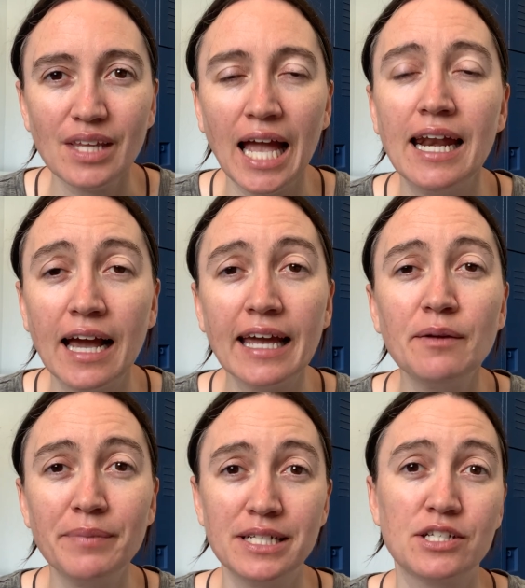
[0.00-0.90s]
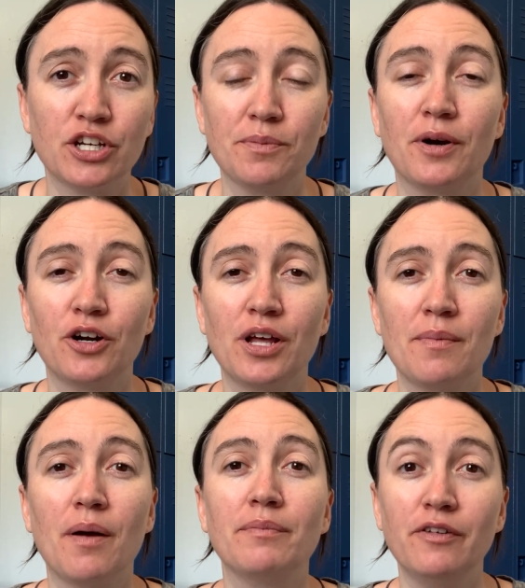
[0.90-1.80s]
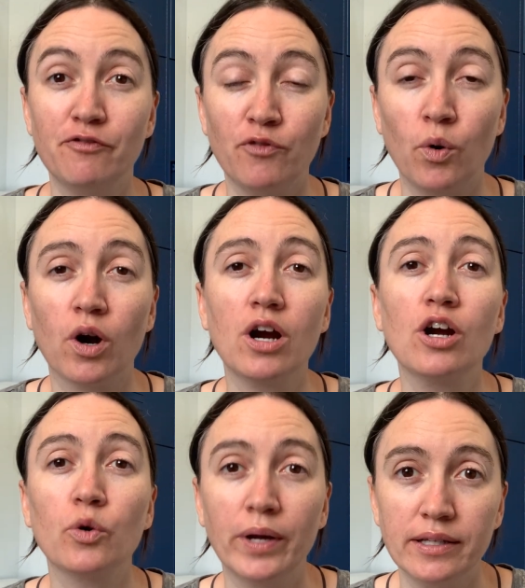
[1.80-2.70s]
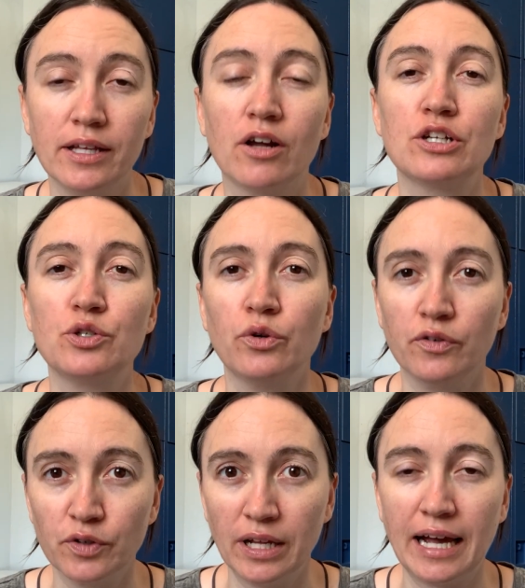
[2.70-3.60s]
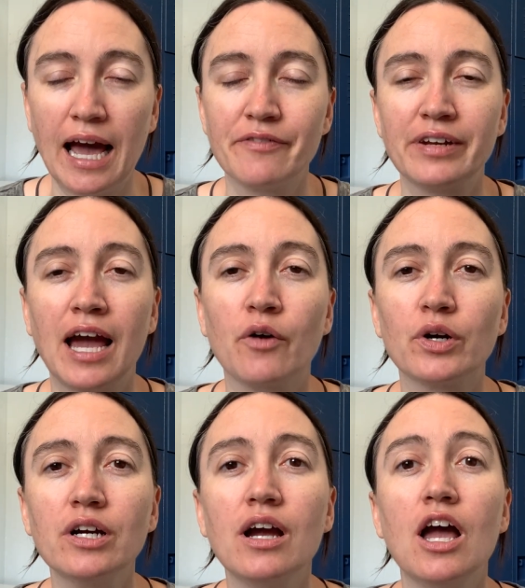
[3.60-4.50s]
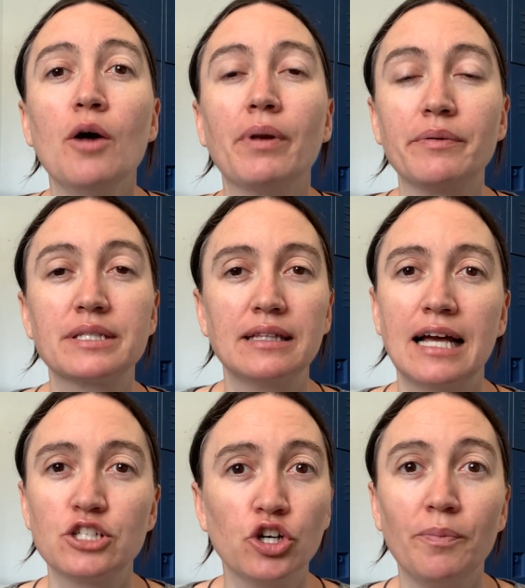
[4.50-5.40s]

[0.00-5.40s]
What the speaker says: And I had been to Capernaum before, quickly on a tour for like half an hour, but I was glad to go